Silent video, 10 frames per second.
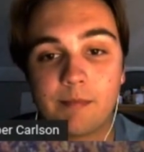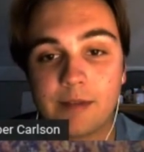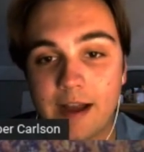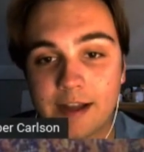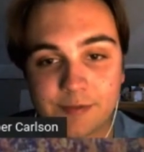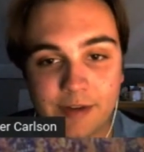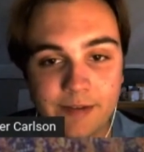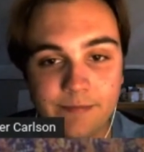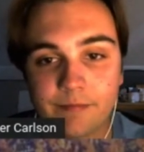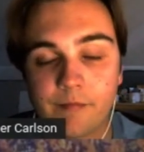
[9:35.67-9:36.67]
Naz Reid,
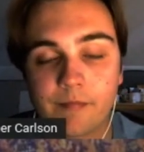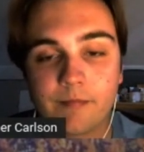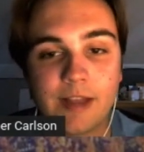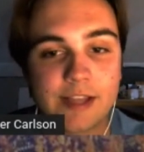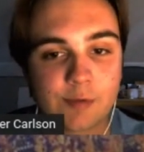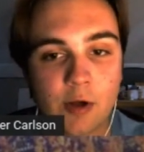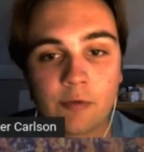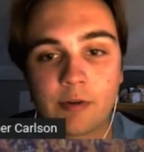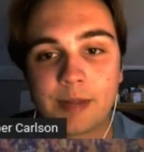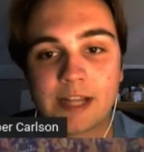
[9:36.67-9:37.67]
his role
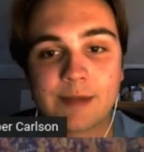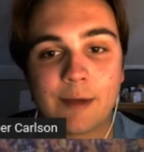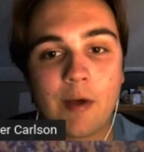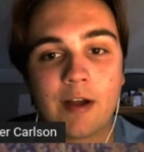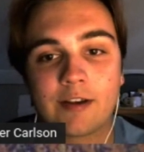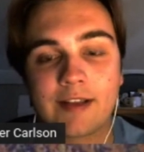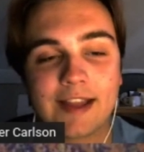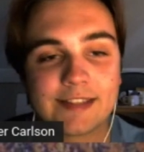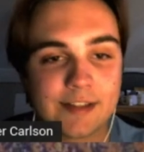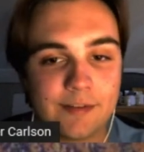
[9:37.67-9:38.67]
replaced by Walker
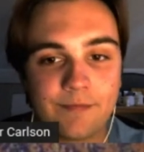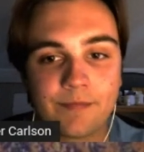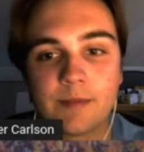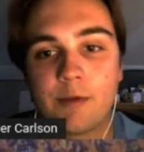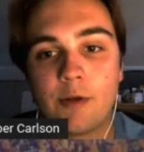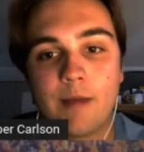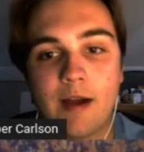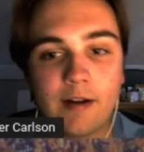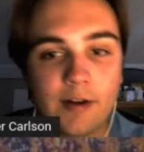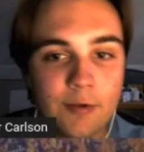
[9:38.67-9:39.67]
Kessler.
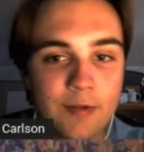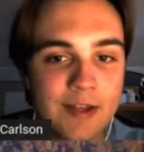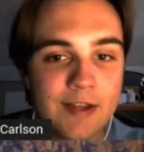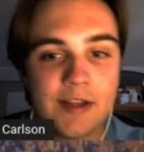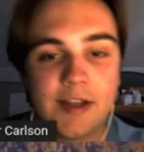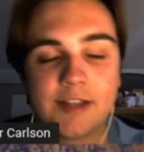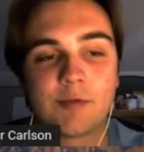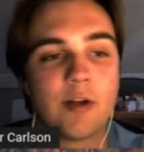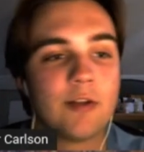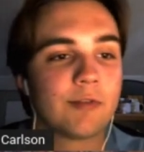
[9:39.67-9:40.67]
Bolmaro, his
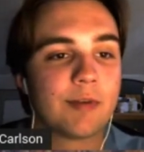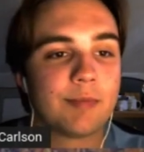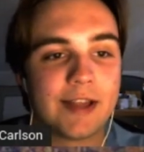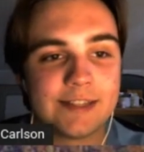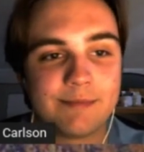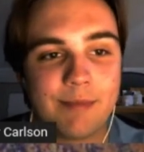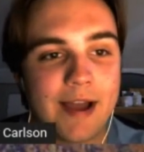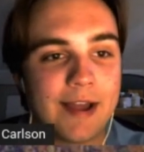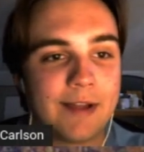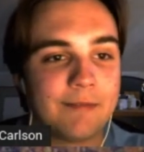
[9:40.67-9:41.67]
role replaced
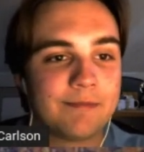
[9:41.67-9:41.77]
by